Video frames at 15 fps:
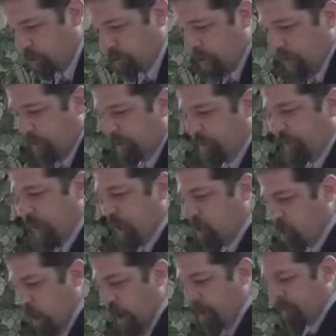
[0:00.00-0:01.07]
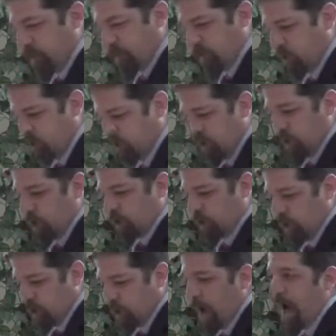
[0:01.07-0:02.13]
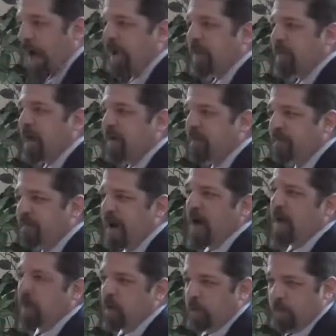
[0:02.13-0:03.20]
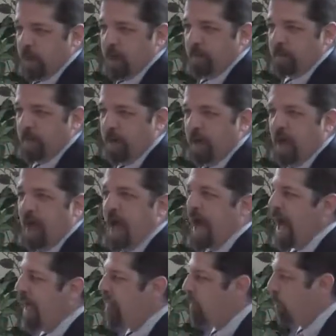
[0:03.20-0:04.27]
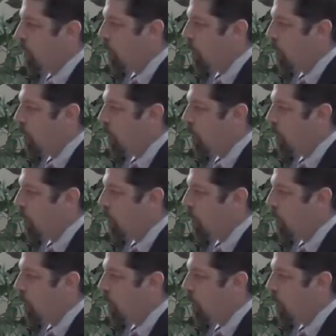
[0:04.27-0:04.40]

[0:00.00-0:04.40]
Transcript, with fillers: drink, for they drank from the spiritual rock that followed them, and the